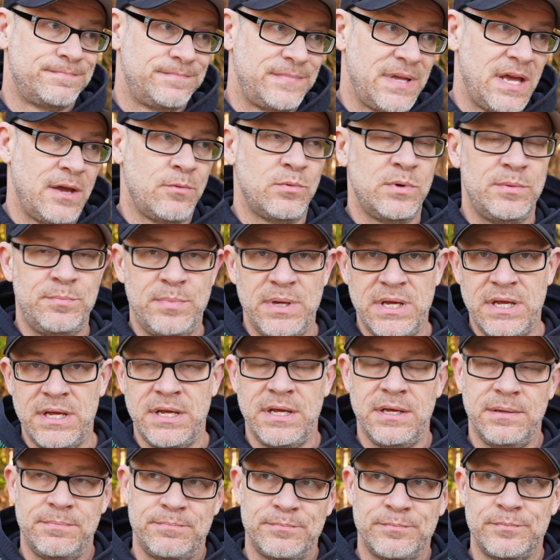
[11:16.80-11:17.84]
It would
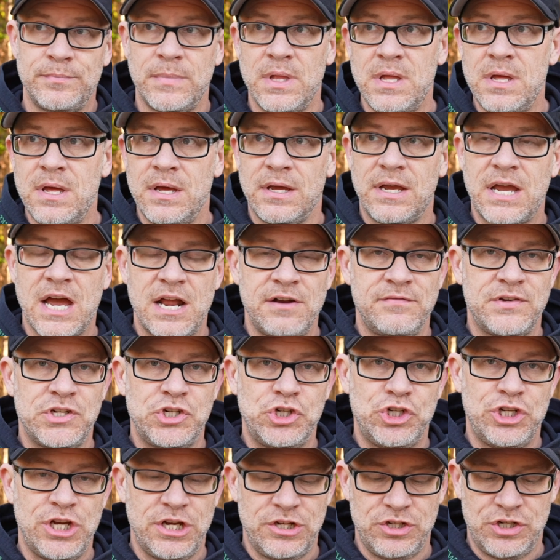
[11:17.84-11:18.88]
be kind of a
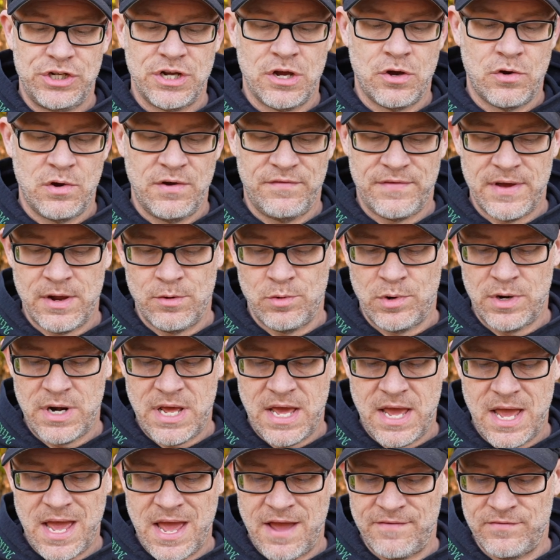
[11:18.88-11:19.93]
shit show if I were
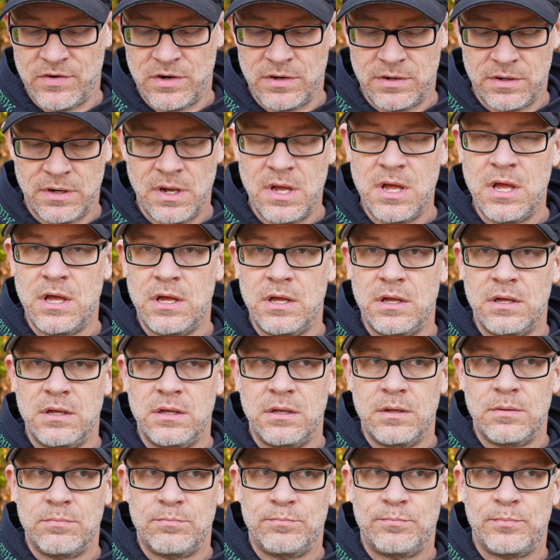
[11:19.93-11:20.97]
to ever
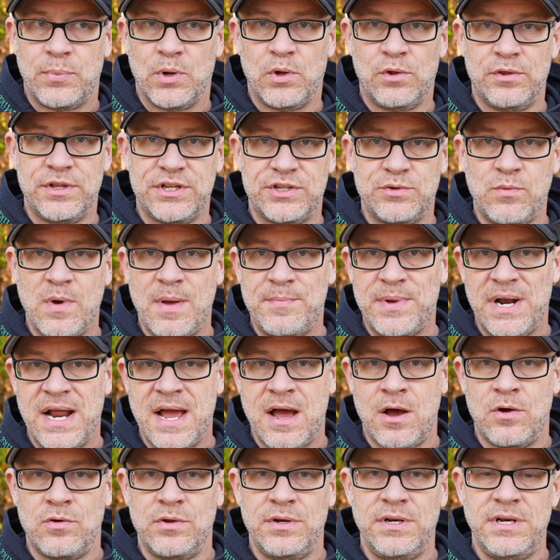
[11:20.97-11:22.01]
pull this weapon
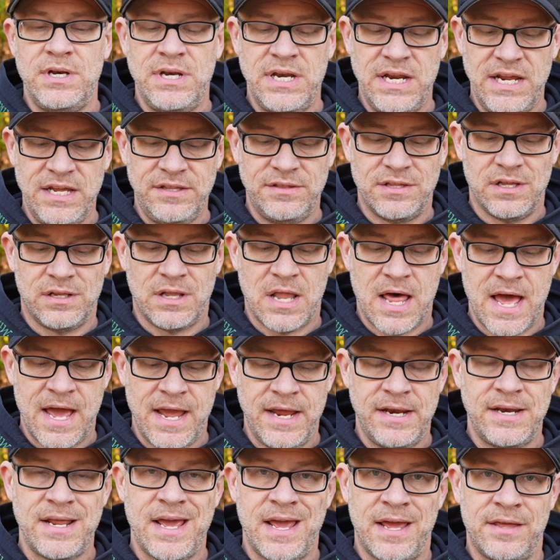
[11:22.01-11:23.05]
out, need the
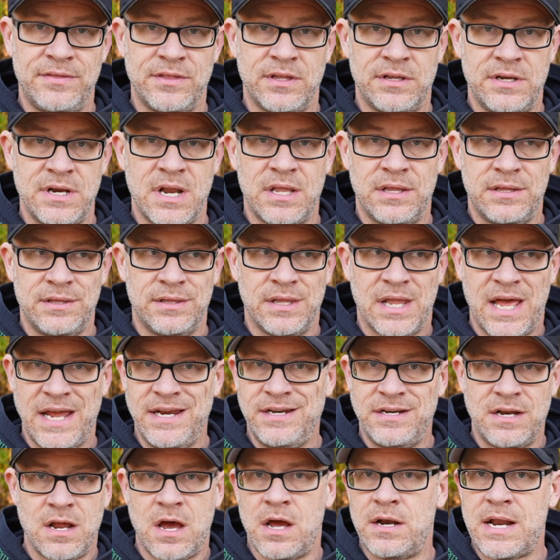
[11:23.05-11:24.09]
light, and the
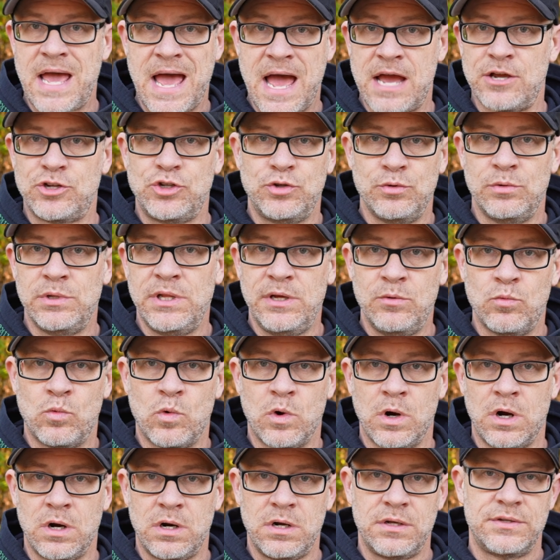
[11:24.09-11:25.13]
light not actually
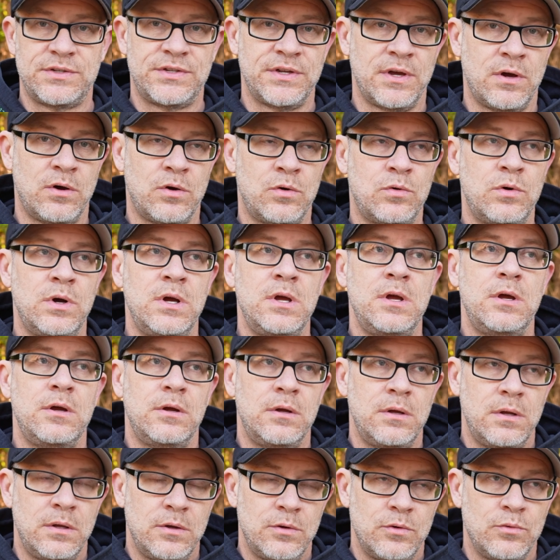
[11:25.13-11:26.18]
work. So
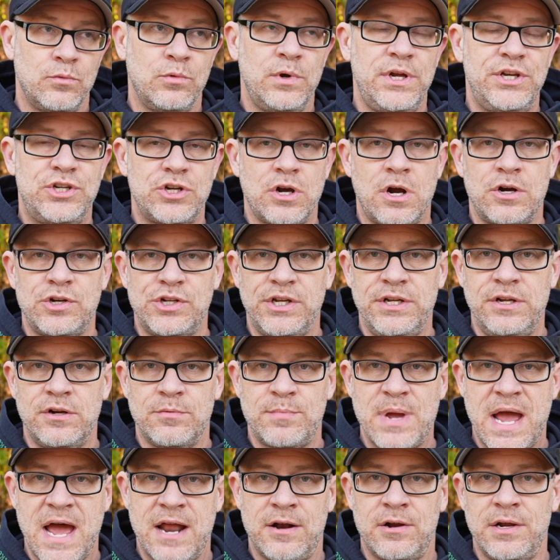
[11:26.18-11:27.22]
recharging your
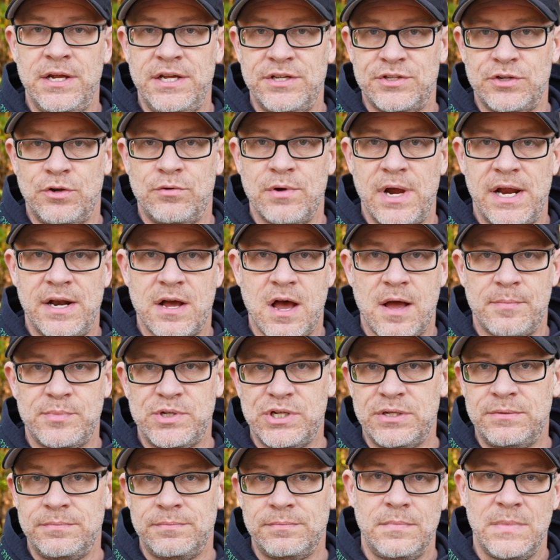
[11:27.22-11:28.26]
battery is a great
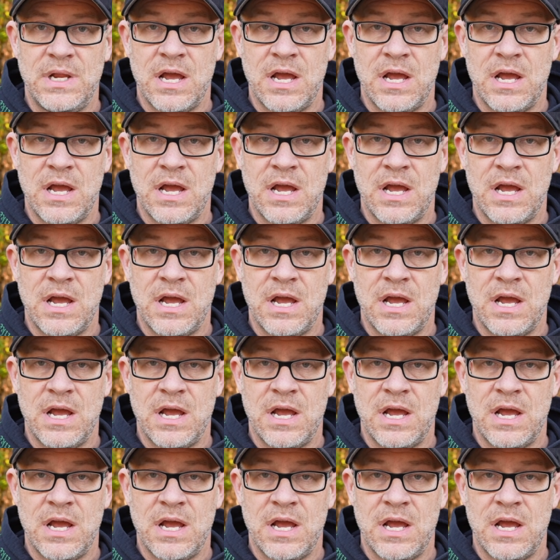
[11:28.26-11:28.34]
option.